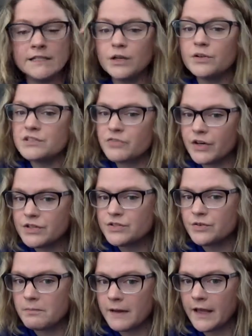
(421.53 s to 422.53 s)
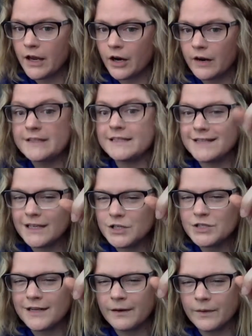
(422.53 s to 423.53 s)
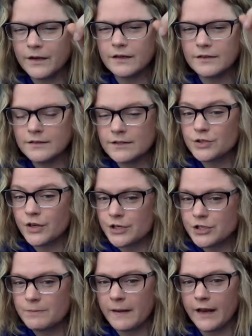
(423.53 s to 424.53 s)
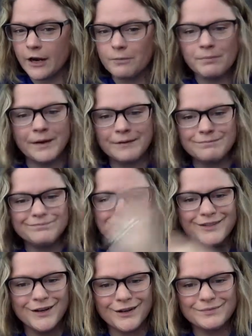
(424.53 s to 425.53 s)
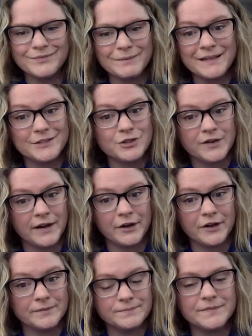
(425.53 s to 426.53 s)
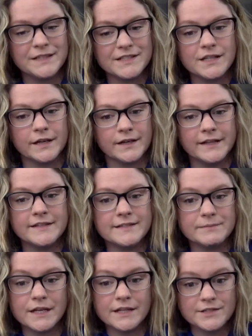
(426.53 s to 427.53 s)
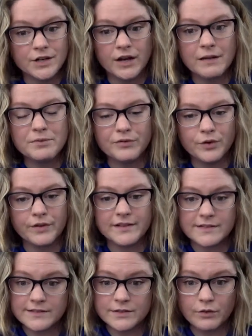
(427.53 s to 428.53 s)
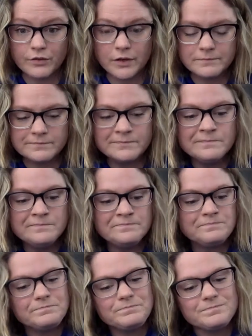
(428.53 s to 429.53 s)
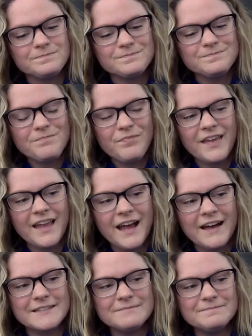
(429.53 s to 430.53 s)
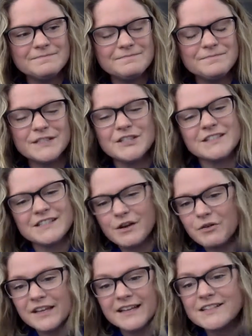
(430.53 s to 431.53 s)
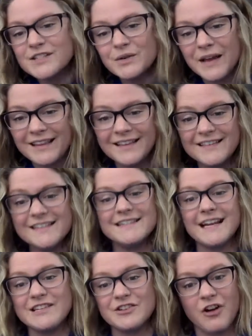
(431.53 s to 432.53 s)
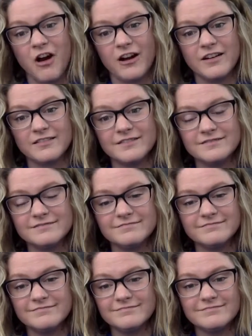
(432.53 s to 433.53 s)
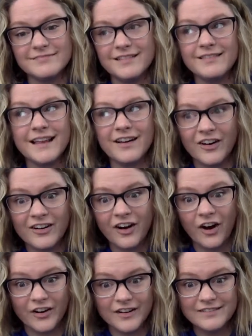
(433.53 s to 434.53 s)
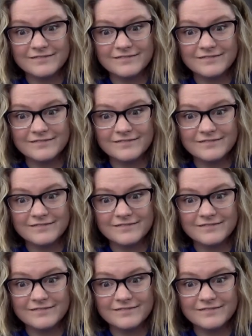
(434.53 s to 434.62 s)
go as far as doing my hair. I did take a shower. I scrunched my hair. But, that straightener, that's going to get some dust on it before this is over. But just know that it's okay that these days are hard. They are hard.